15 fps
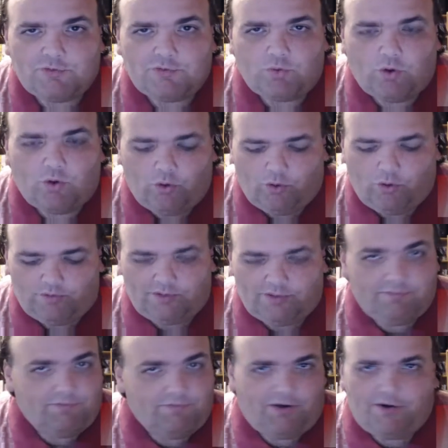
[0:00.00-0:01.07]
role,
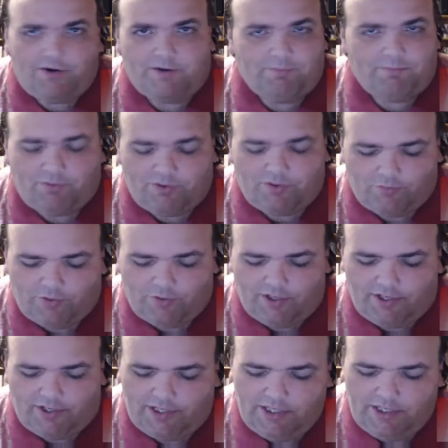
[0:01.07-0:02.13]
very important
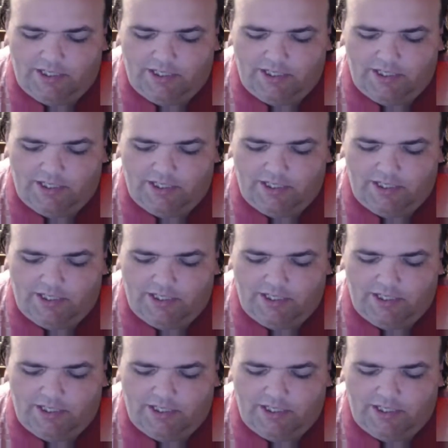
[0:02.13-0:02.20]
word,